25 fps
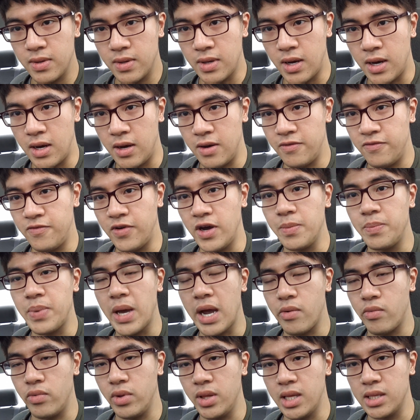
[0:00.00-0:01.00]
fight
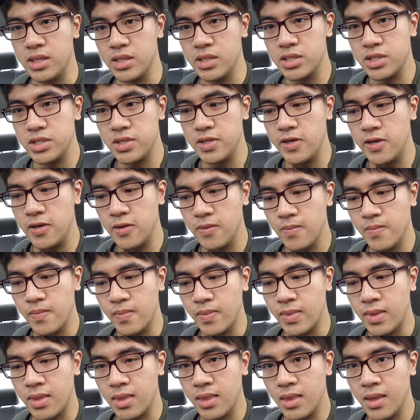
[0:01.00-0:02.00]
back relentlessly,
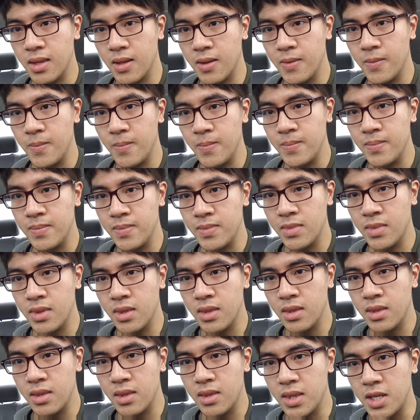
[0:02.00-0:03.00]

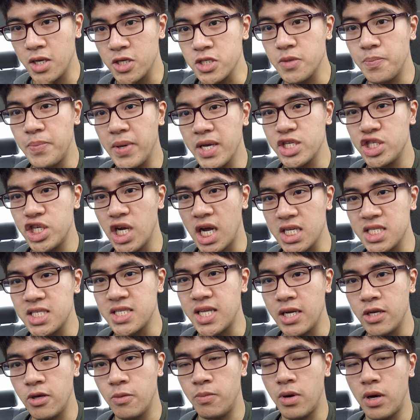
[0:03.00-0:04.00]
there's a big chance
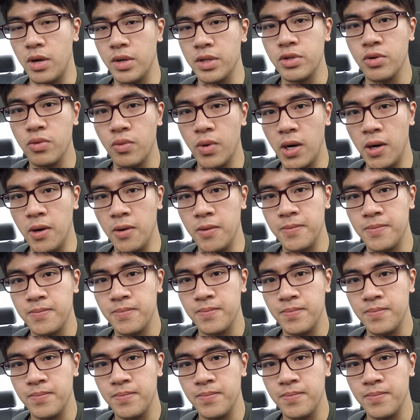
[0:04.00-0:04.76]
that you'll probably do well.